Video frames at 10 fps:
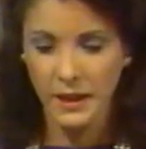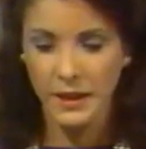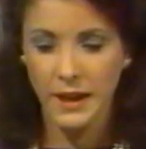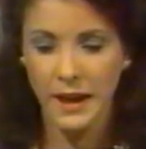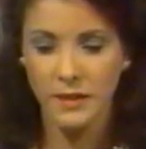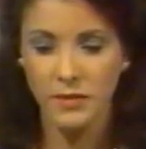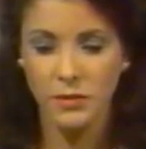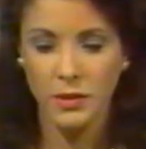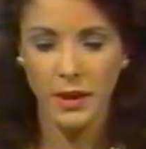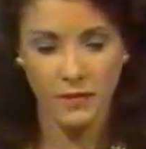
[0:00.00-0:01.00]
as
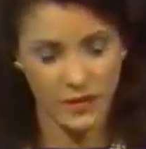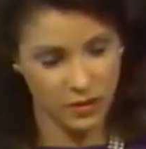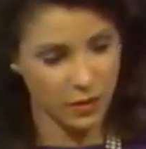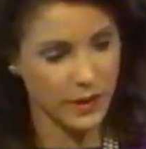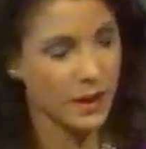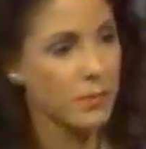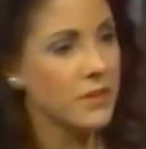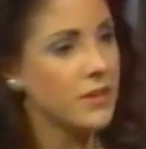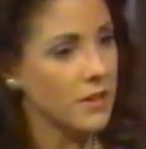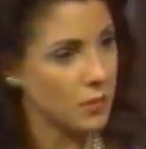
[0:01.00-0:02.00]
a physical therapist
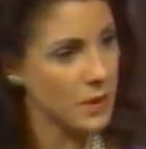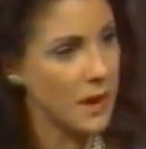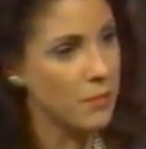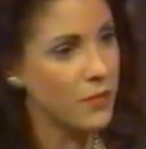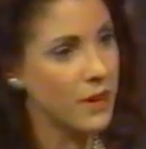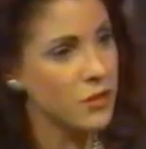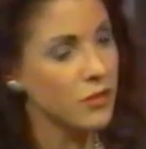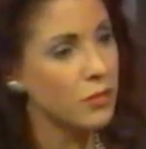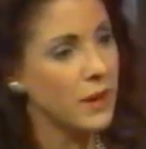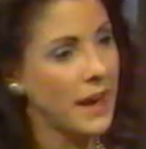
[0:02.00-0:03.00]
and as rehab
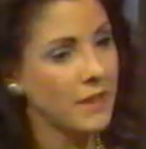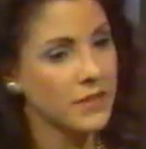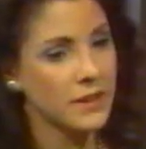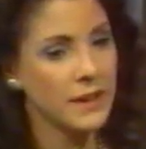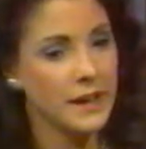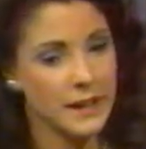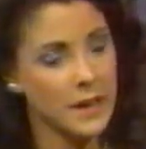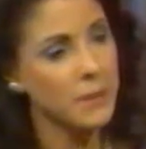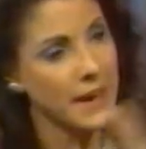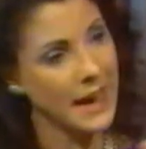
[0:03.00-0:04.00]
professionals, we have to
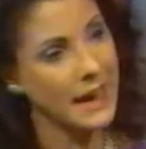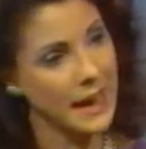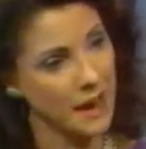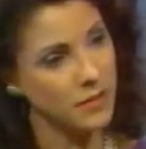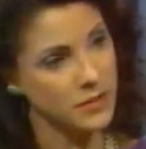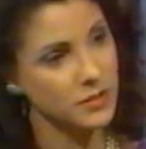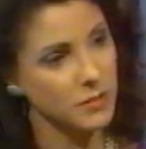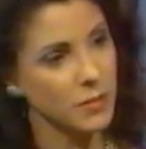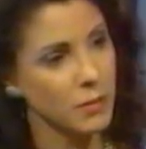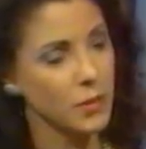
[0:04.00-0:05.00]
keep an eye out when
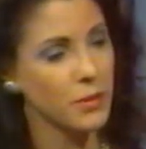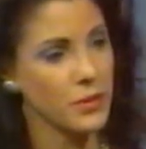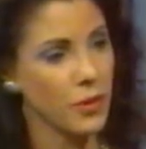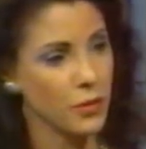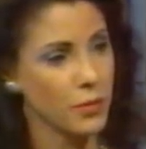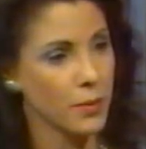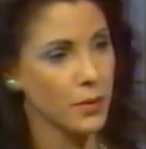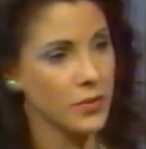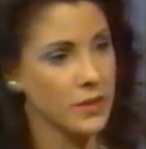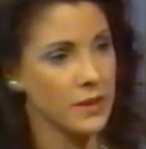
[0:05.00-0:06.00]
we work with the older
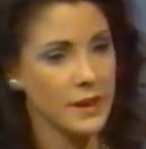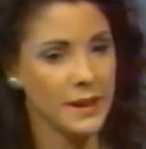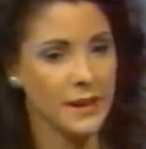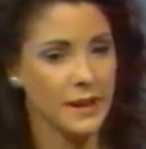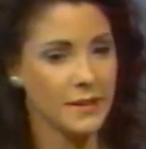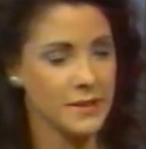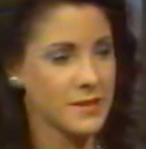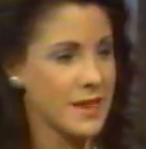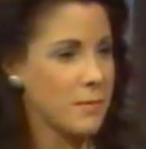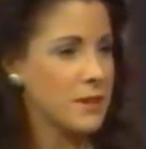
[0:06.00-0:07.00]
person. The
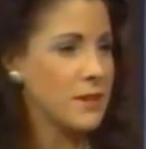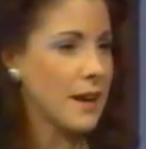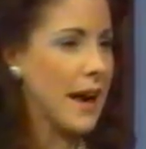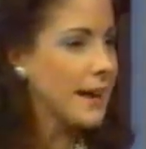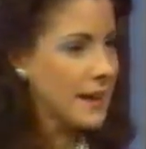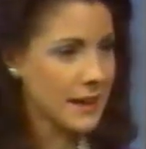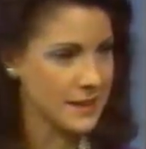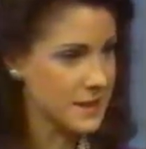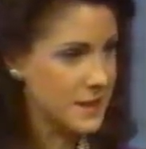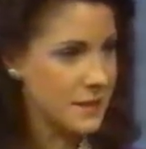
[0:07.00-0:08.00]
statement, the eye cannot
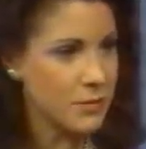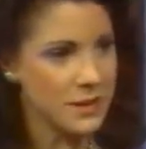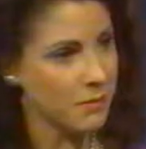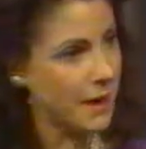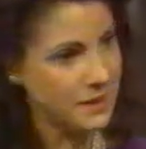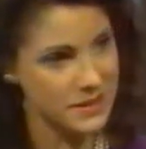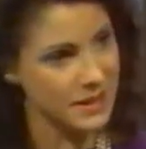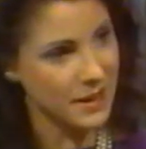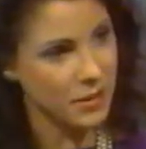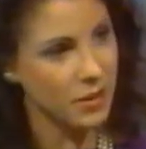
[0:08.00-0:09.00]
see what the mind does
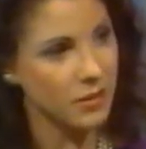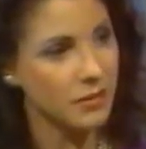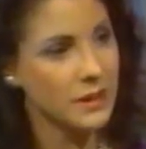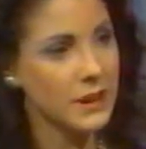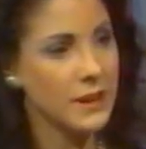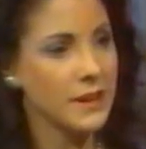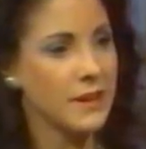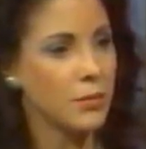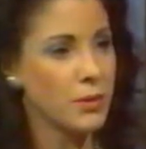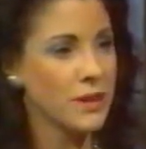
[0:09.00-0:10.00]
not know,
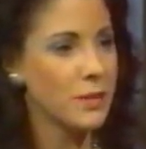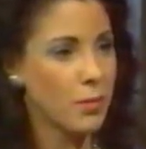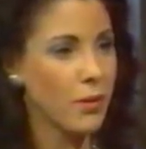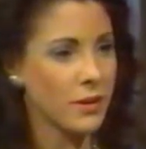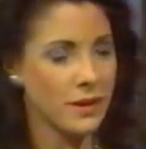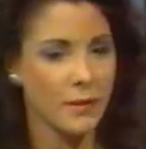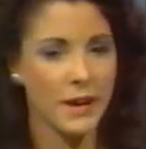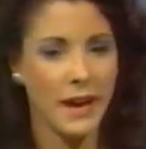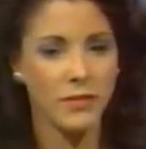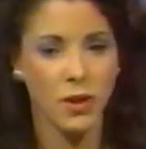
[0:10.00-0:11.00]
is real important, and we
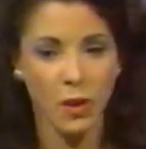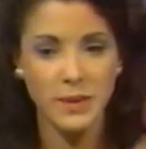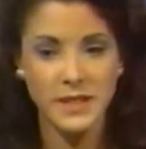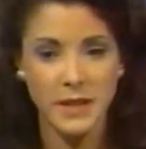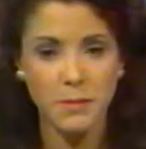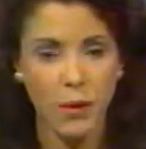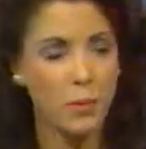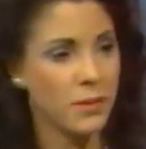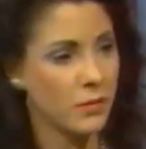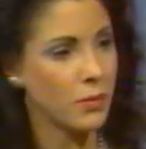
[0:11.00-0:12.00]
have to always keep
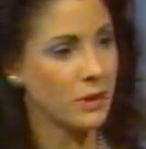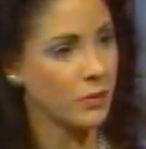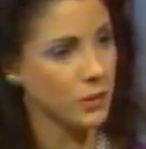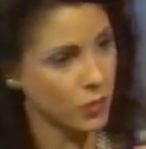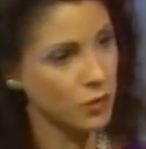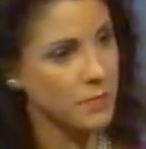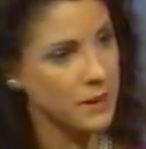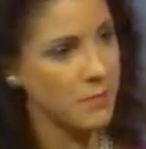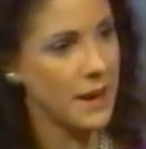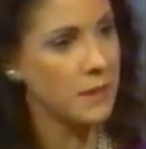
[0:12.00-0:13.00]
open what could be the
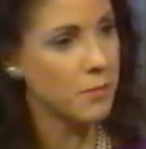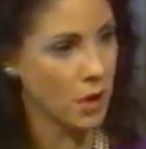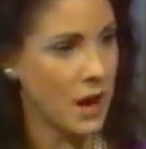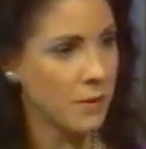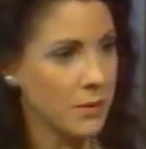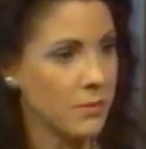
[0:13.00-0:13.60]
main problem